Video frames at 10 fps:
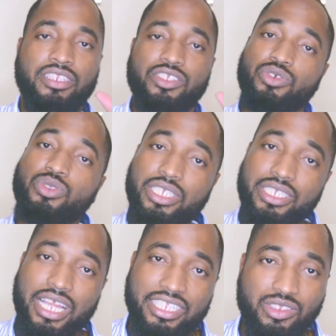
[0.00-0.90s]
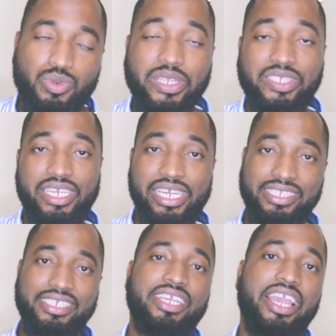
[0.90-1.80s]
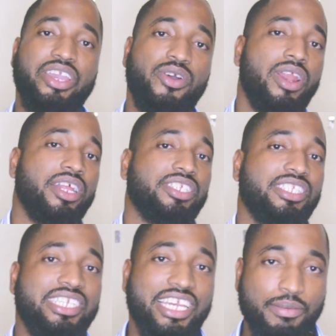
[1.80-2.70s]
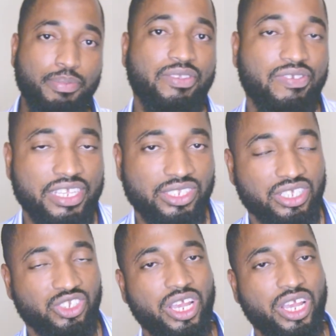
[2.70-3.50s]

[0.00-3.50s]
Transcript: The truth is that in 2018 here, y'all are just the guinea pigs for this. So you're